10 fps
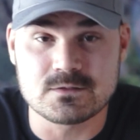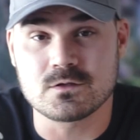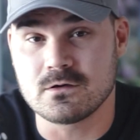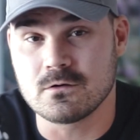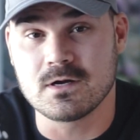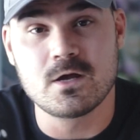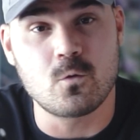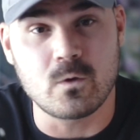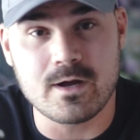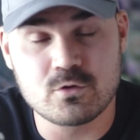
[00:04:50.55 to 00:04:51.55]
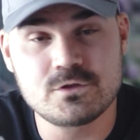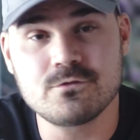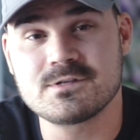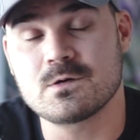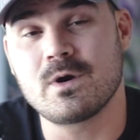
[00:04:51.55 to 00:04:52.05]
So what I would
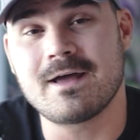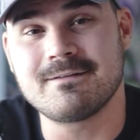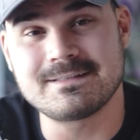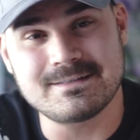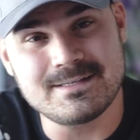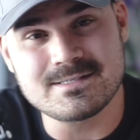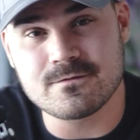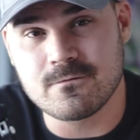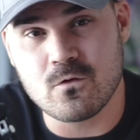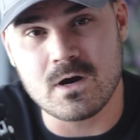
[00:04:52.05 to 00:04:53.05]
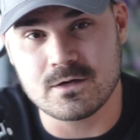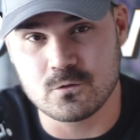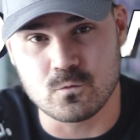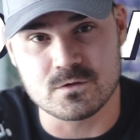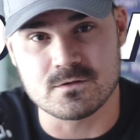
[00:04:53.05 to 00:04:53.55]
do is I would have at least
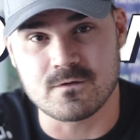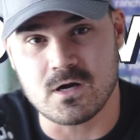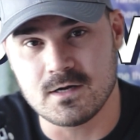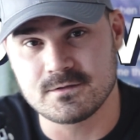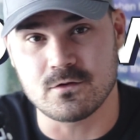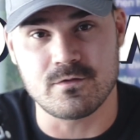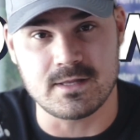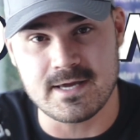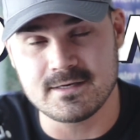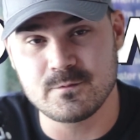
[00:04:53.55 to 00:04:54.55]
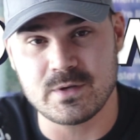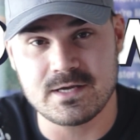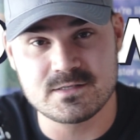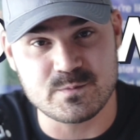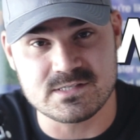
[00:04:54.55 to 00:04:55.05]
400 words of content on the landing
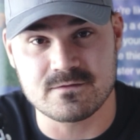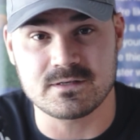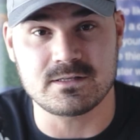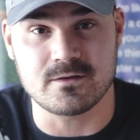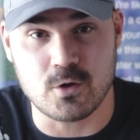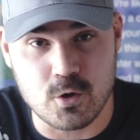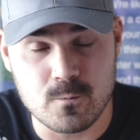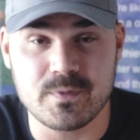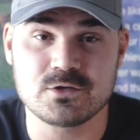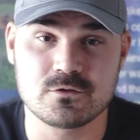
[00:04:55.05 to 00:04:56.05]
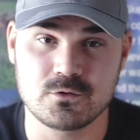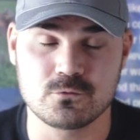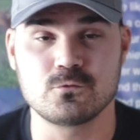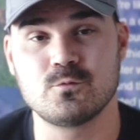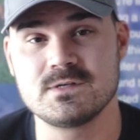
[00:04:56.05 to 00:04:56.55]
page, specifically the homepage of your
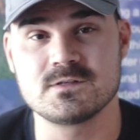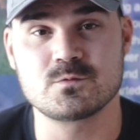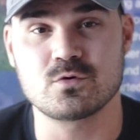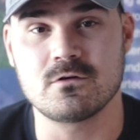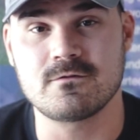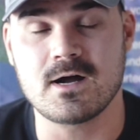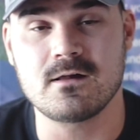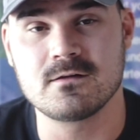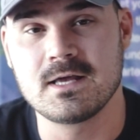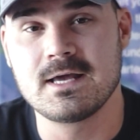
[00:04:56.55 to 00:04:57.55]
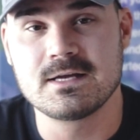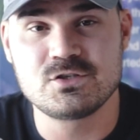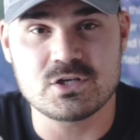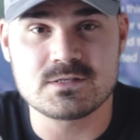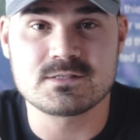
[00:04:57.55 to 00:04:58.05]
Google business profile,
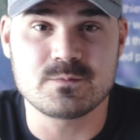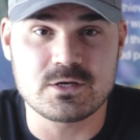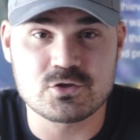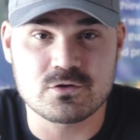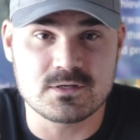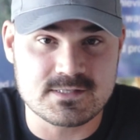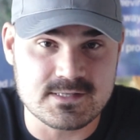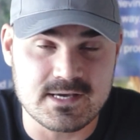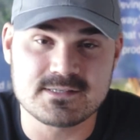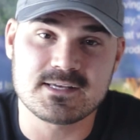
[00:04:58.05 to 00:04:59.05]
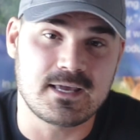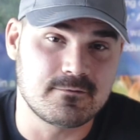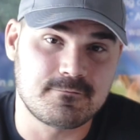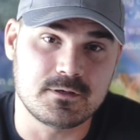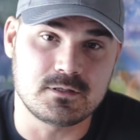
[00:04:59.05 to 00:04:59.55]
just to make sure it's nice
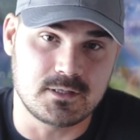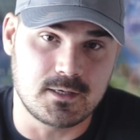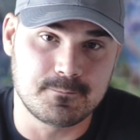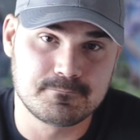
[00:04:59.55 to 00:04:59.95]
and filled up.